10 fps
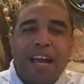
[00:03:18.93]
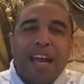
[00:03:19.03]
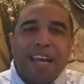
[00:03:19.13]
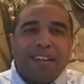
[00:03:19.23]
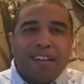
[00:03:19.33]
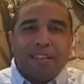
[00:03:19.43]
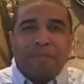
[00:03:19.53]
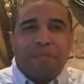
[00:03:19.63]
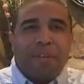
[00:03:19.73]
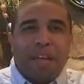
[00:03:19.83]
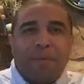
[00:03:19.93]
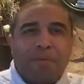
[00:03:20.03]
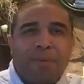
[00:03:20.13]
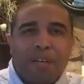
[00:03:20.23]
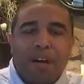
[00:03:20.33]
And being able to
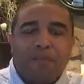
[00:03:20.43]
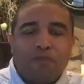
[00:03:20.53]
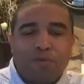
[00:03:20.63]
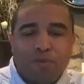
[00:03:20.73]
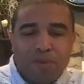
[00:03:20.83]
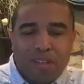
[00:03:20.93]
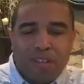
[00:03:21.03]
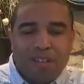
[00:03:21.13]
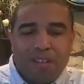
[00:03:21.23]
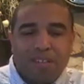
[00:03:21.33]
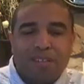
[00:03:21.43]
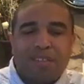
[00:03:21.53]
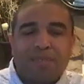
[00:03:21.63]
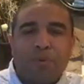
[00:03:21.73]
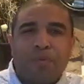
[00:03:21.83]
be comfortable
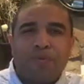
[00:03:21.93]
with